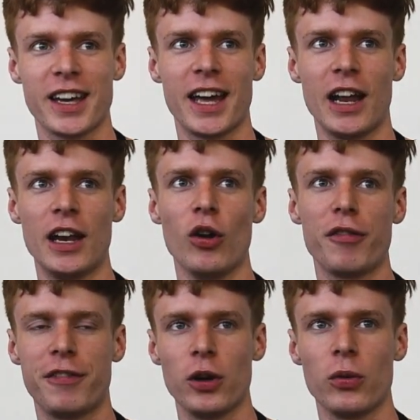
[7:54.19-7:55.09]
And not
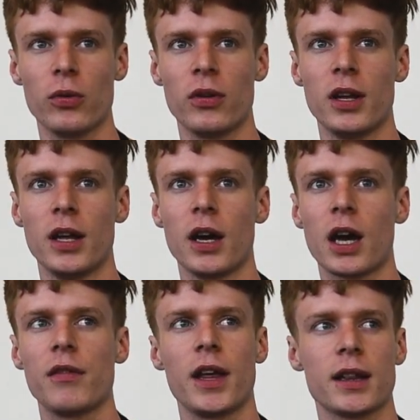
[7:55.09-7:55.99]
feel
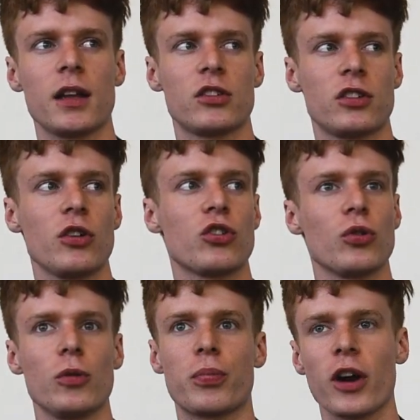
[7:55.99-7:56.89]
kind of like that
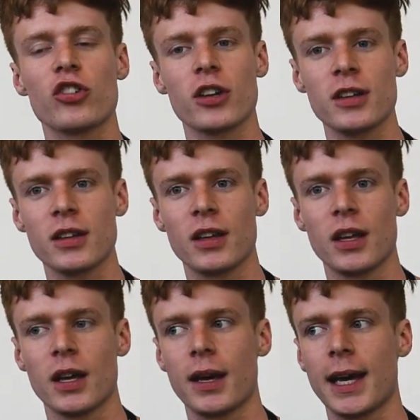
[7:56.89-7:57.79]
social pressure.
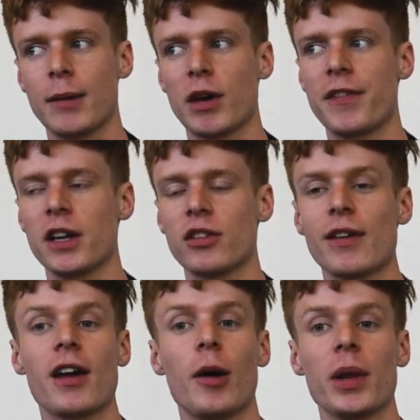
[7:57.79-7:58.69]
I think it's a
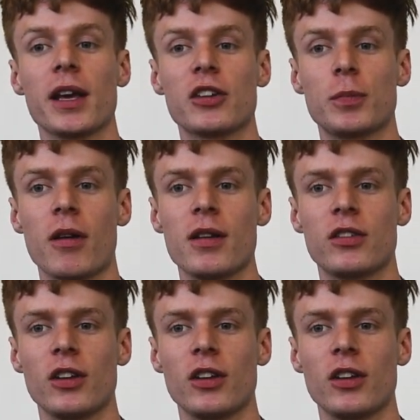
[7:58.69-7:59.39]
very humbling experience.